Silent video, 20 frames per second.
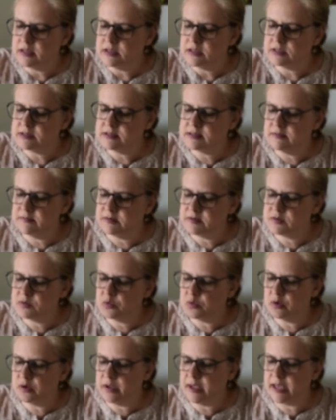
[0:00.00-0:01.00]
Just give it a
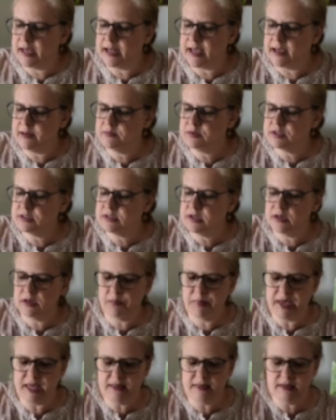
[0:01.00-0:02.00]
swirl, and I'm just going
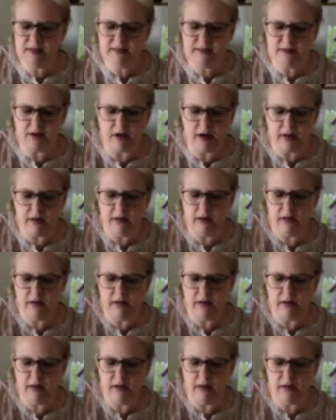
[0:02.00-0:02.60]
to paint this on.